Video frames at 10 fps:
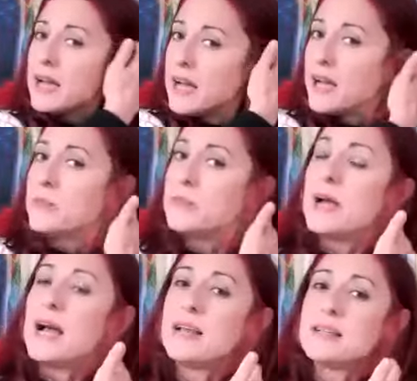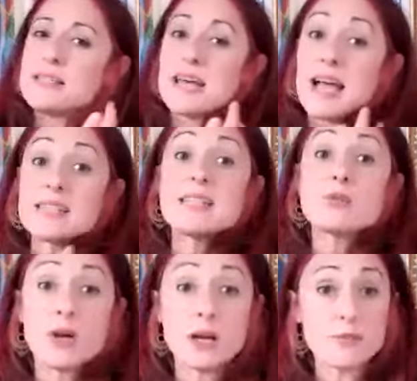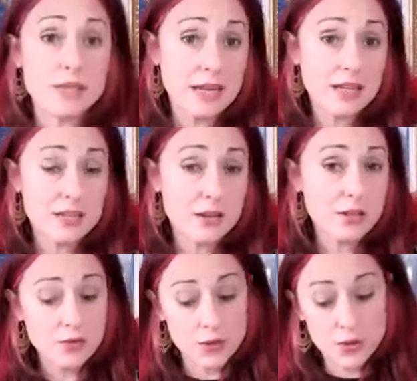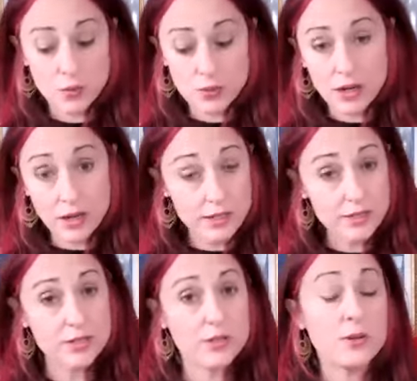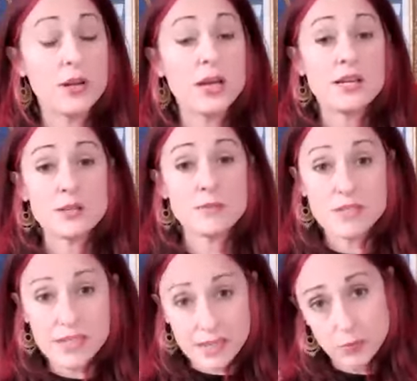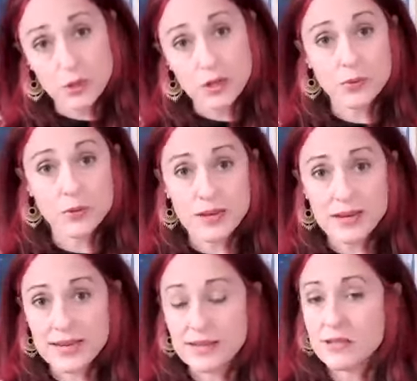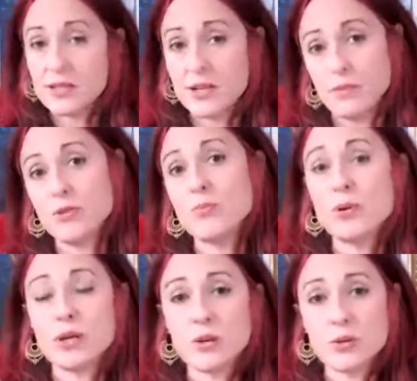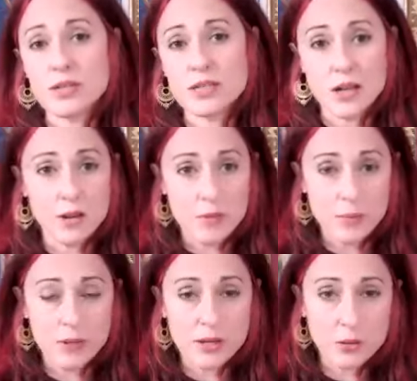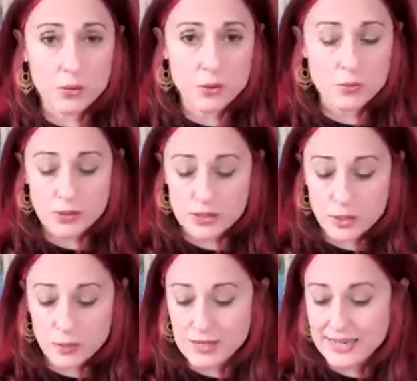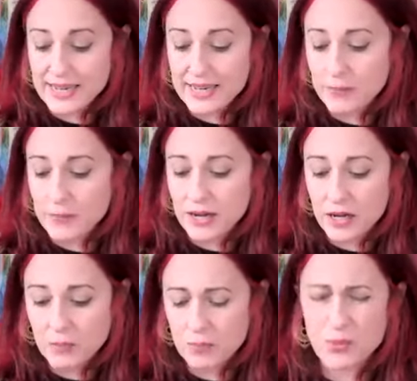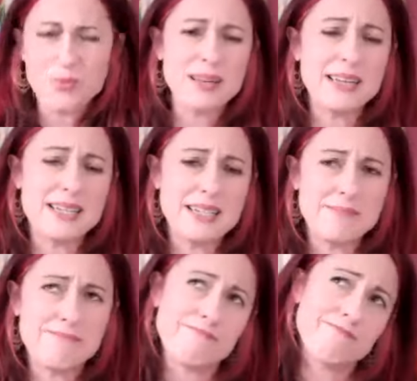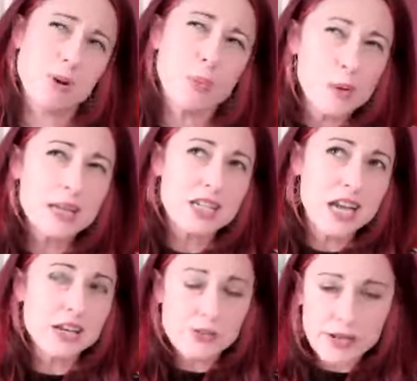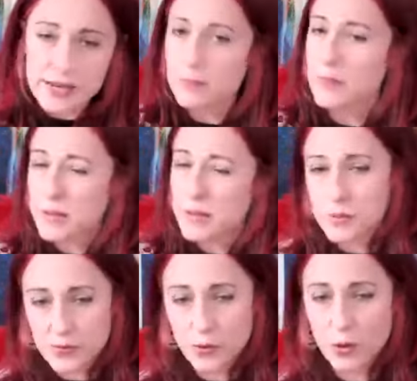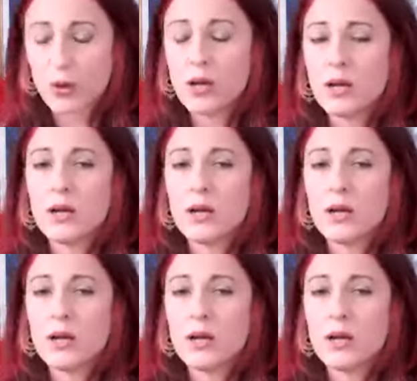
Um, and that is why I'm saying to those of you who would like to do some deep work with me, now's the time to book your desire mapping calls because I'll be kicking back up probably in probably in January, maybe before.